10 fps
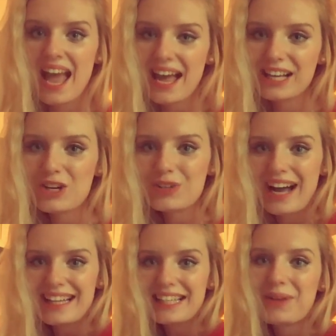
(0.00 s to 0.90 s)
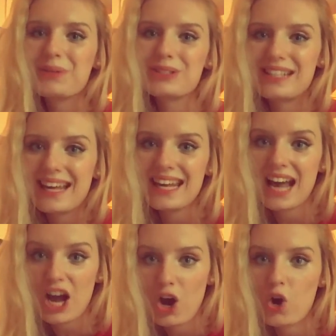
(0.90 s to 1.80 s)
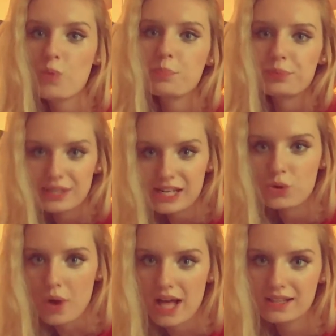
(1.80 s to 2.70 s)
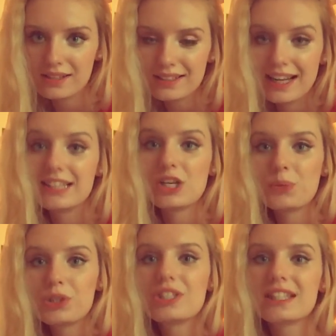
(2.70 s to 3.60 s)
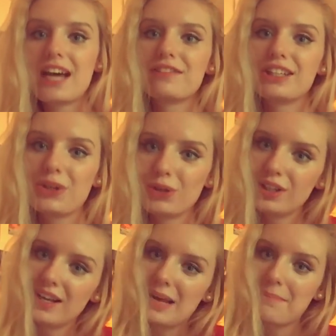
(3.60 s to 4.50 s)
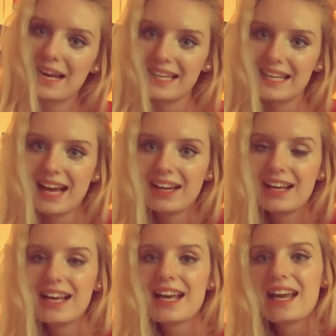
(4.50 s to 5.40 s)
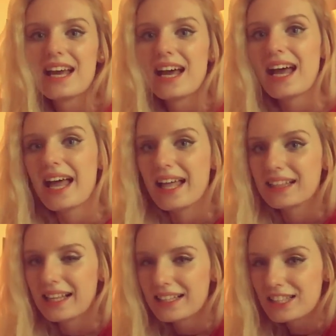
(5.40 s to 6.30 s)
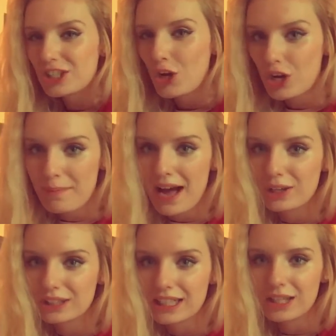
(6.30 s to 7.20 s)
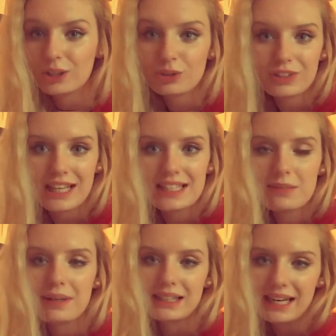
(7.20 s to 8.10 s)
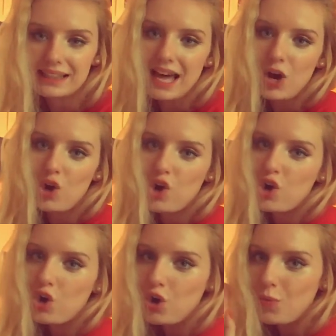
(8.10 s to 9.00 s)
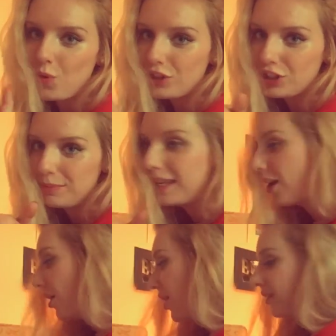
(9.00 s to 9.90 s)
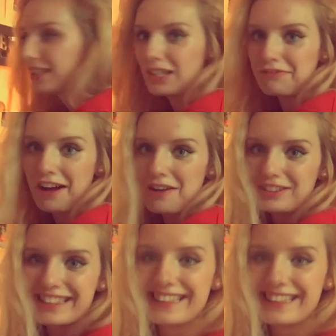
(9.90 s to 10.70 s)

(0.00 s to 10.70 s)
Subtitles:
Hello guys, how are you today? I hope really well, and you're watching Skyfly Girl, Maria. And let's talk about a lot of things, but right now, watch me on the sofa.